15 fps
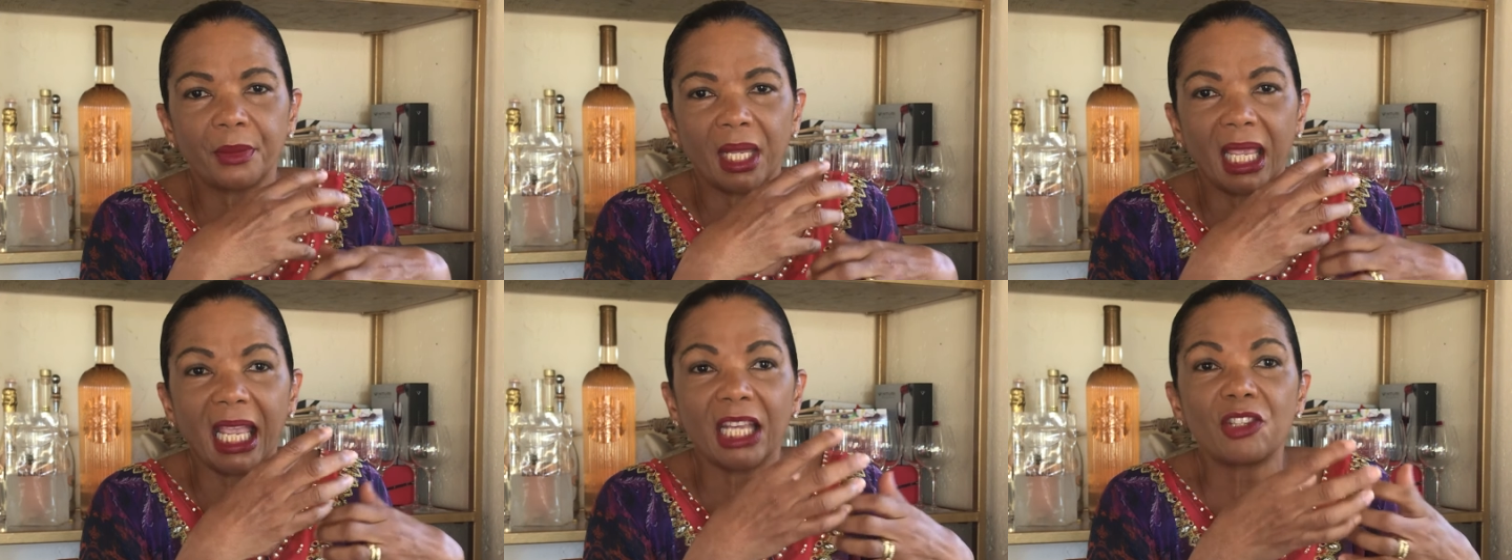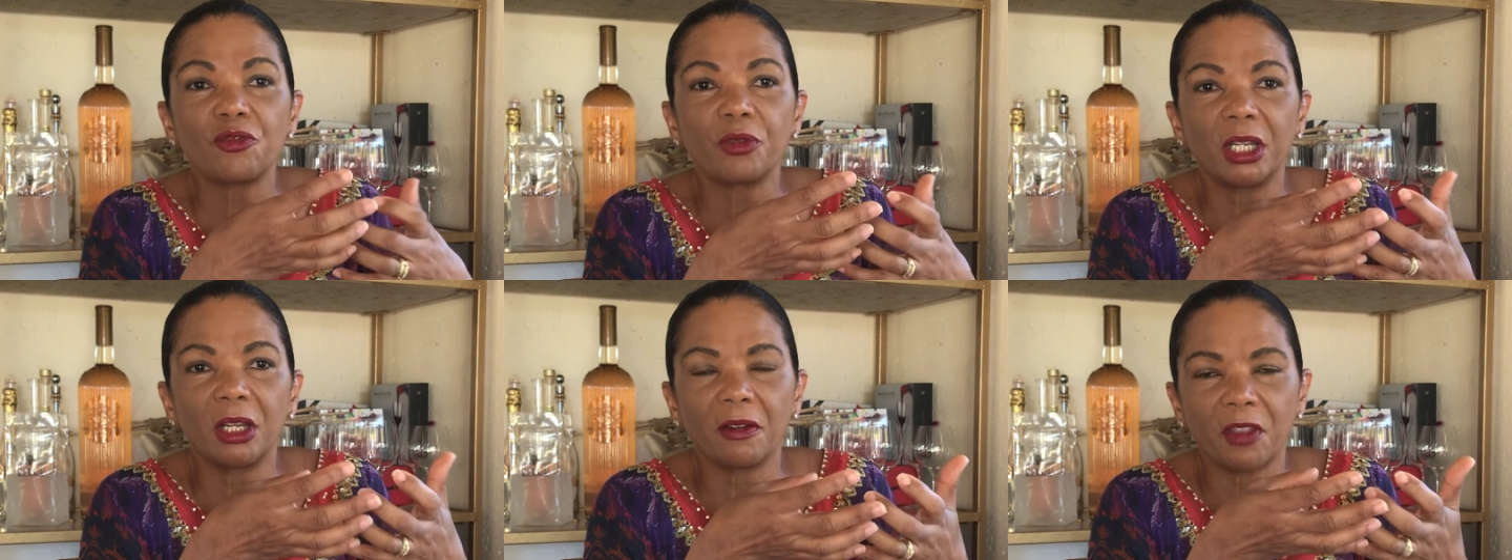get
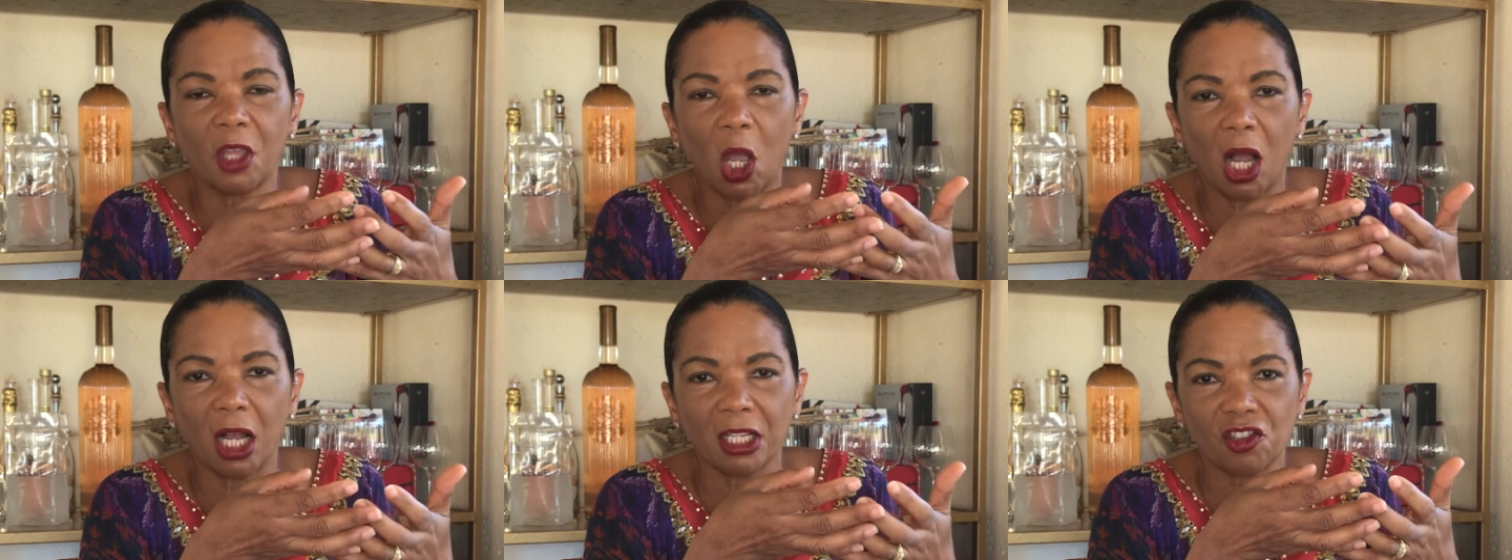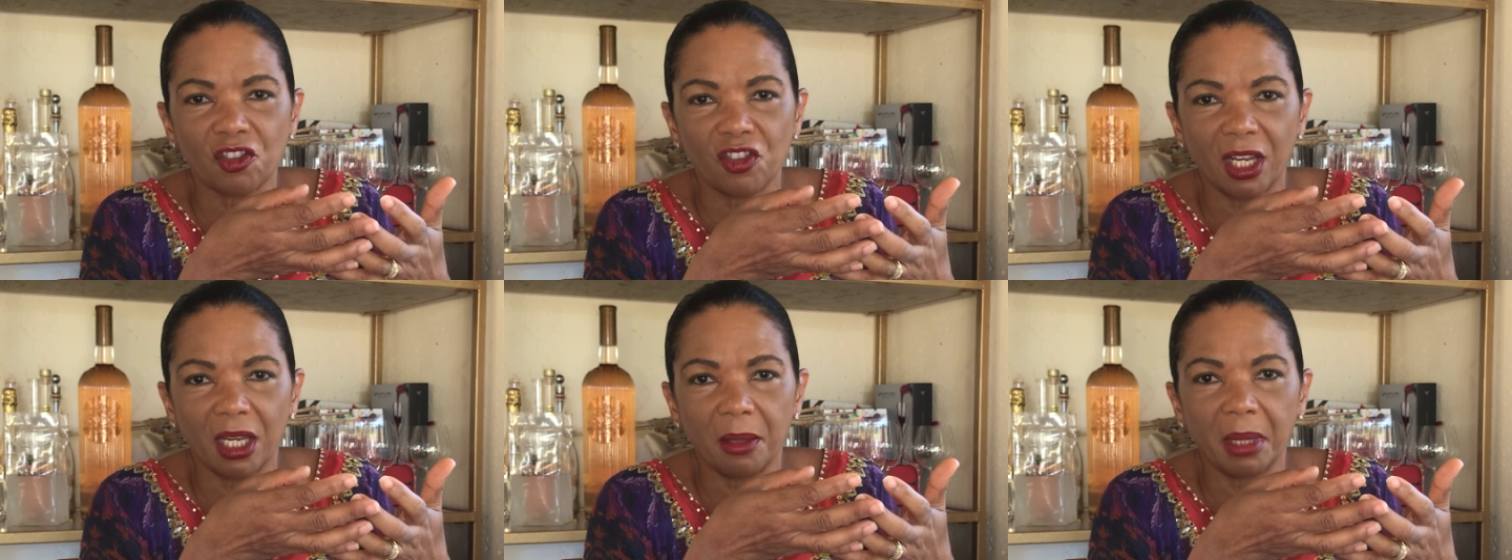rid of the
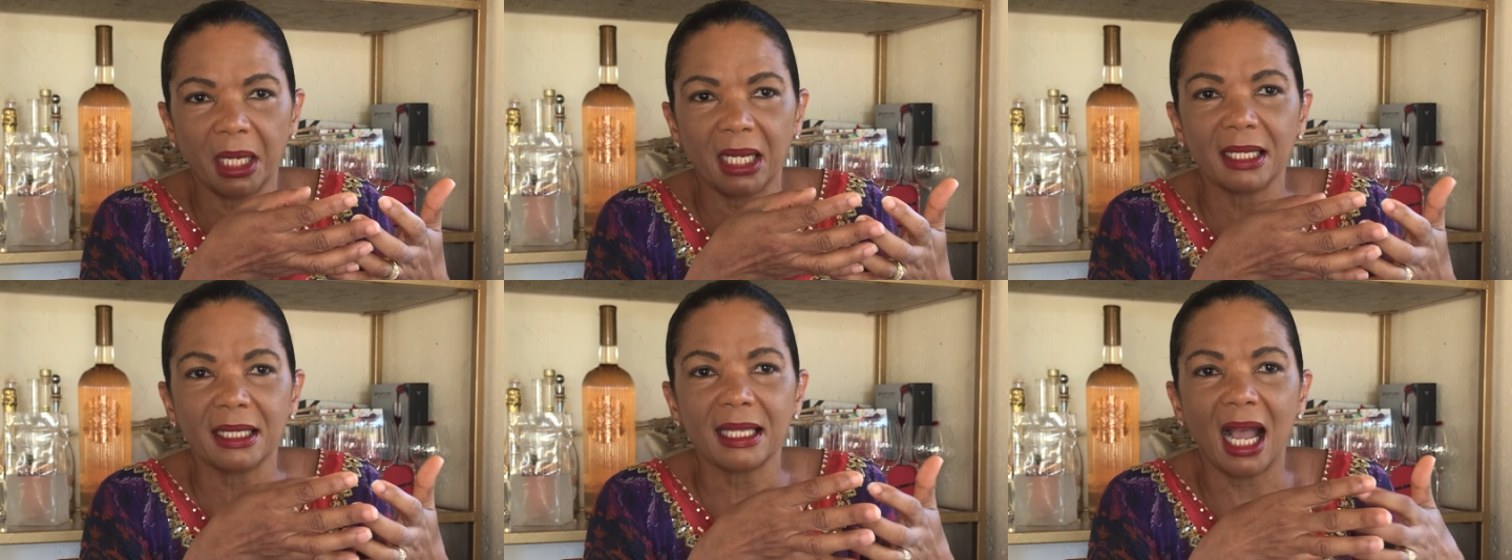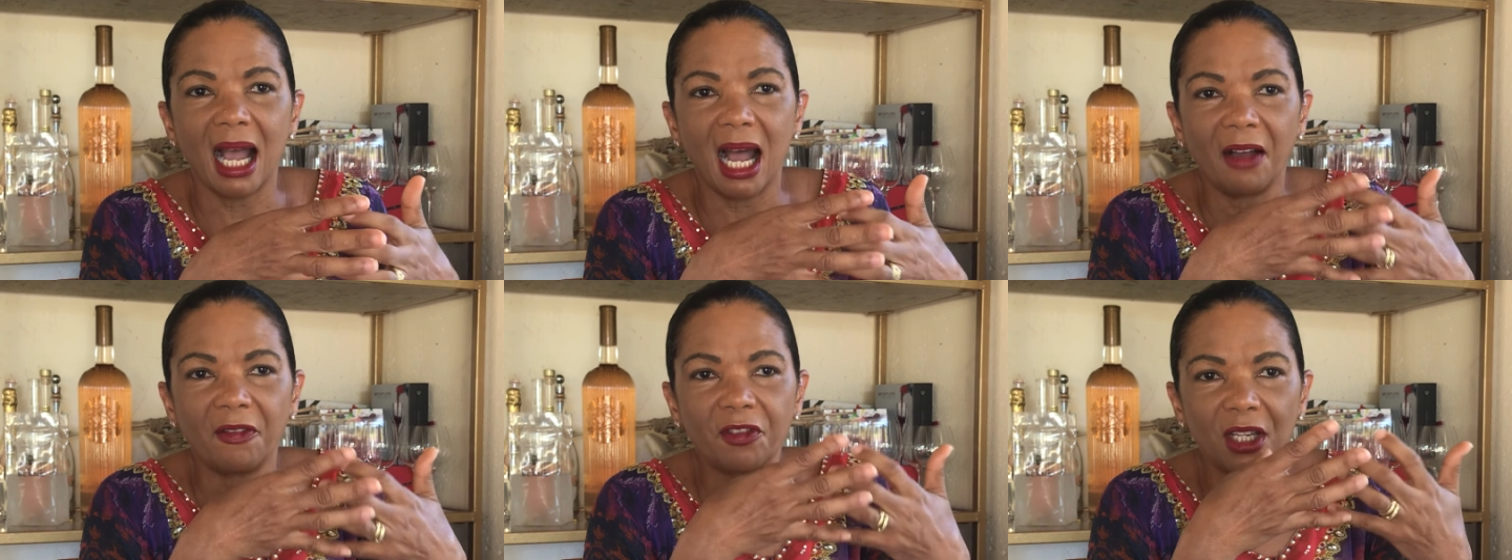oxygen, because
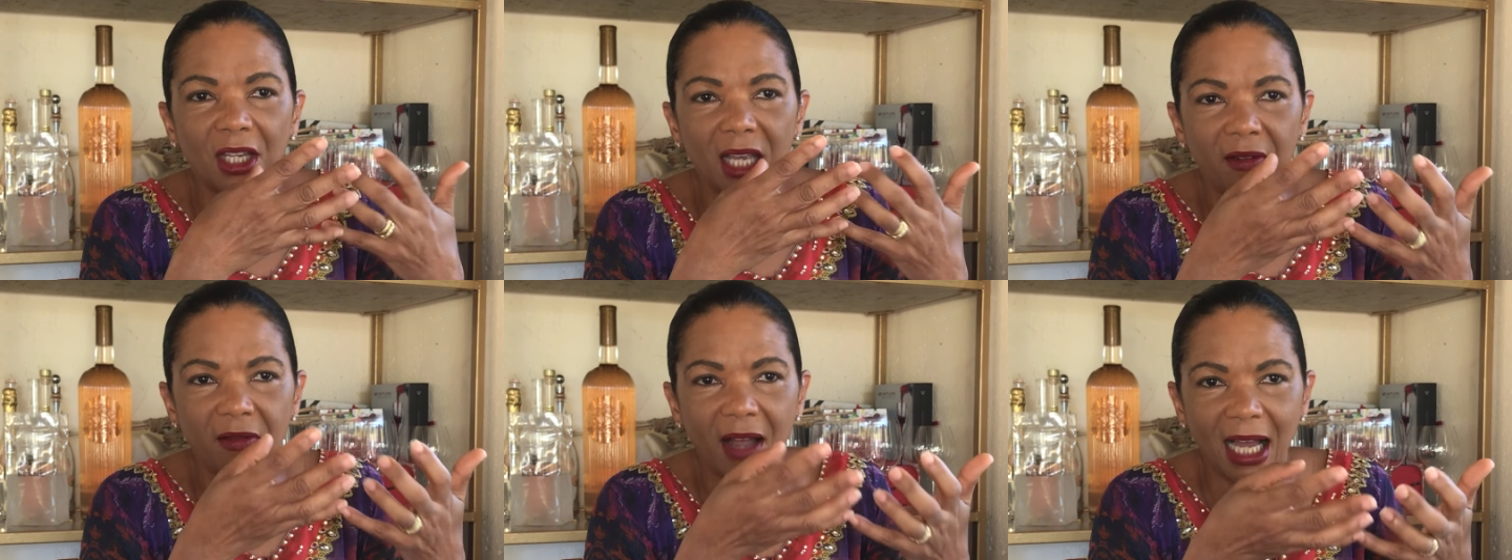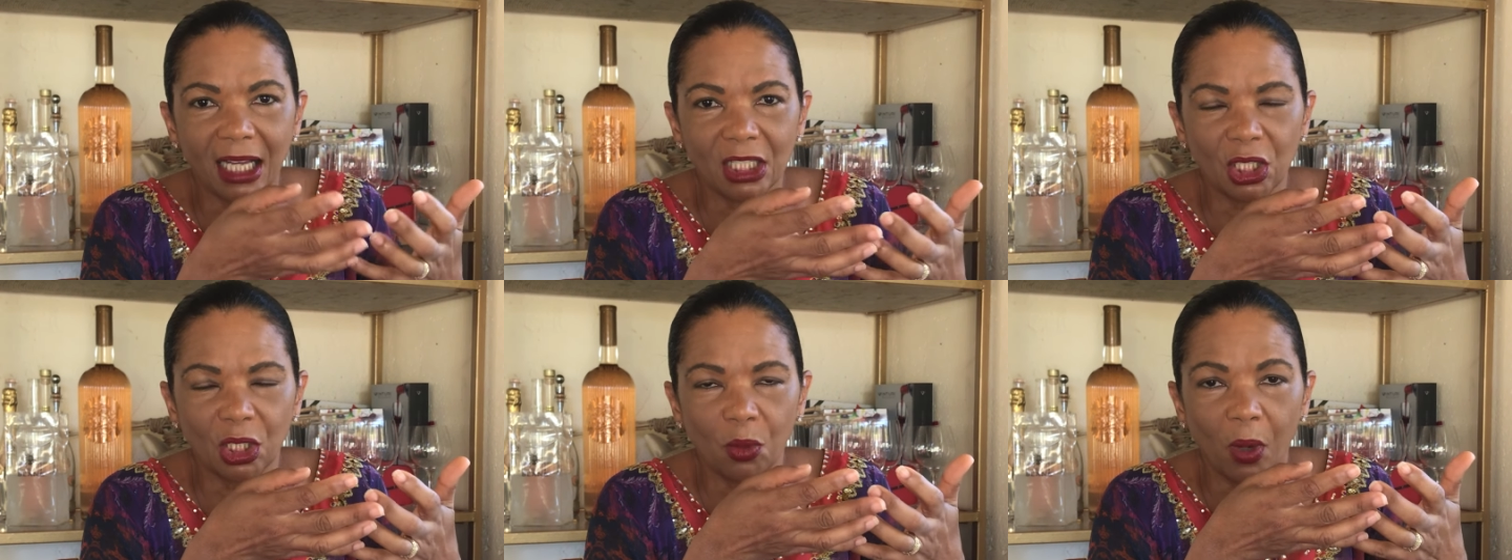after you have
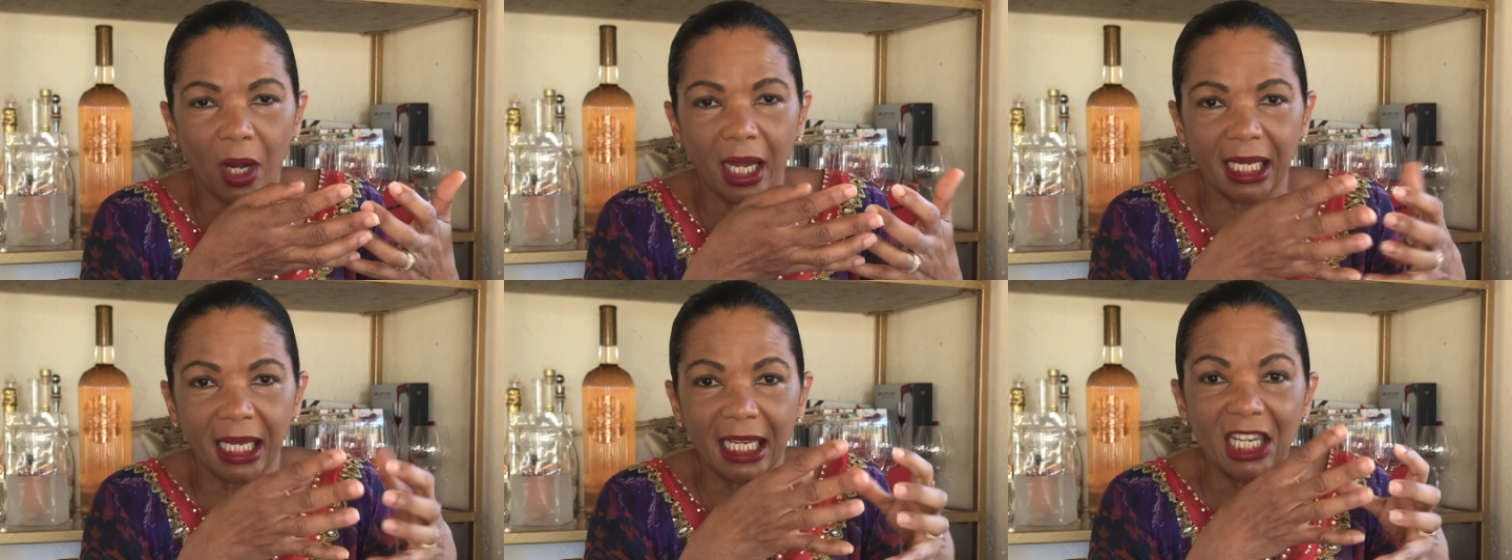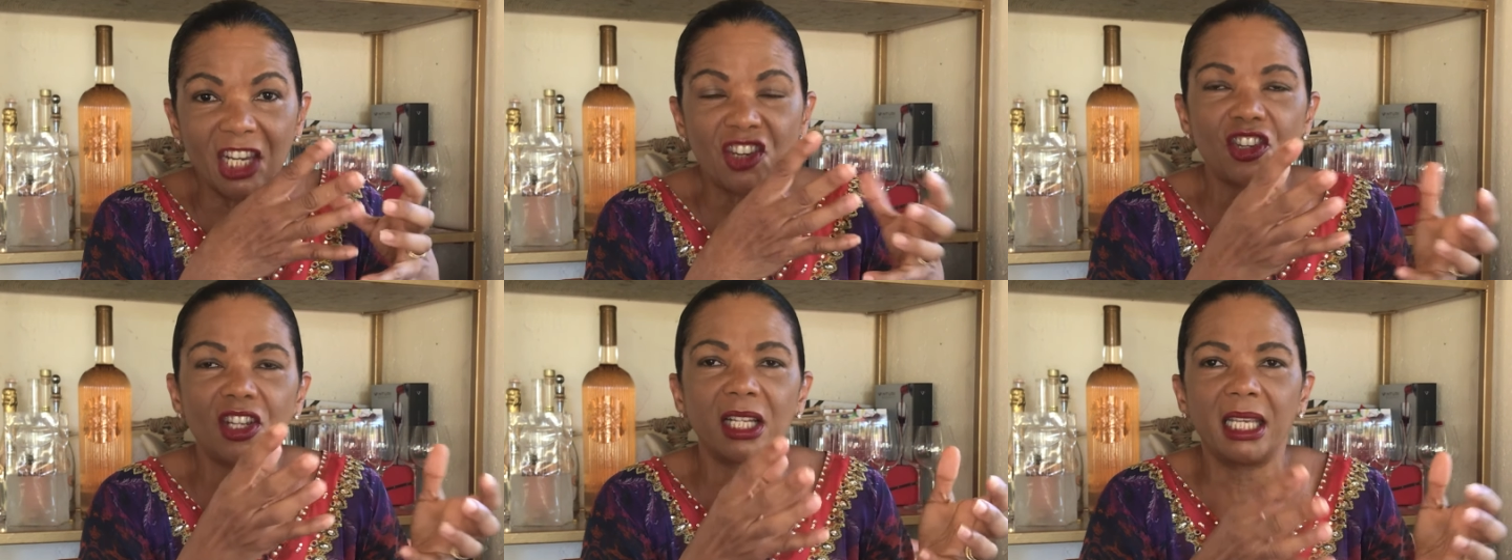had your wine,
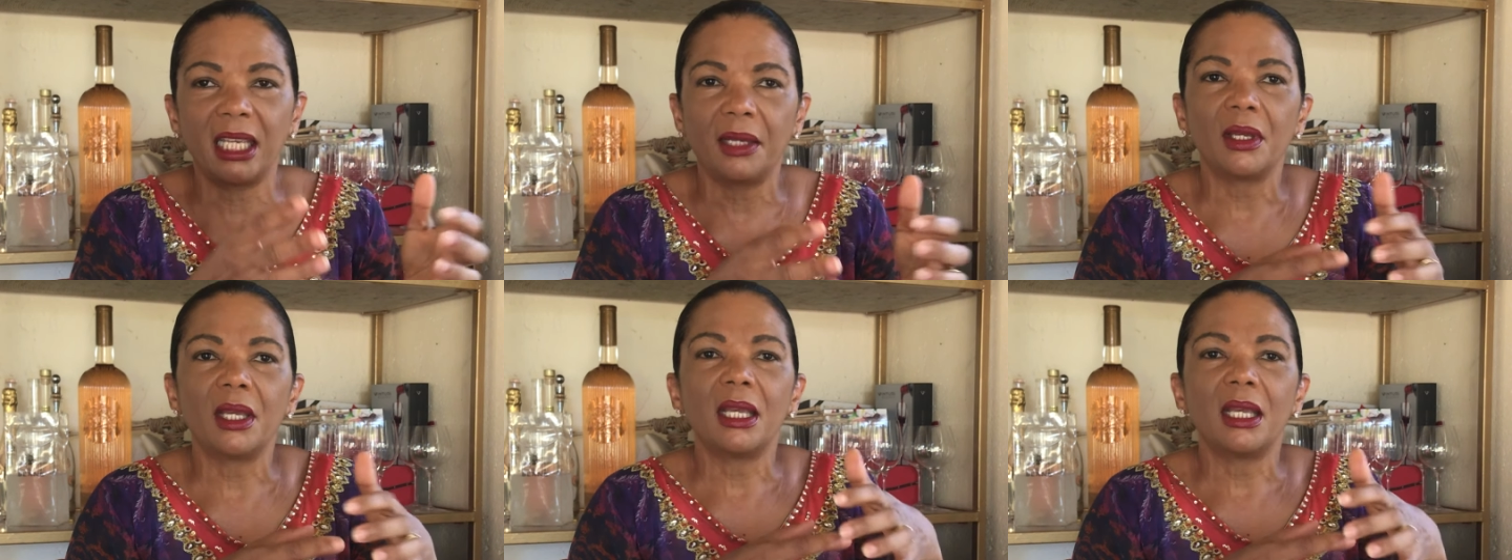initially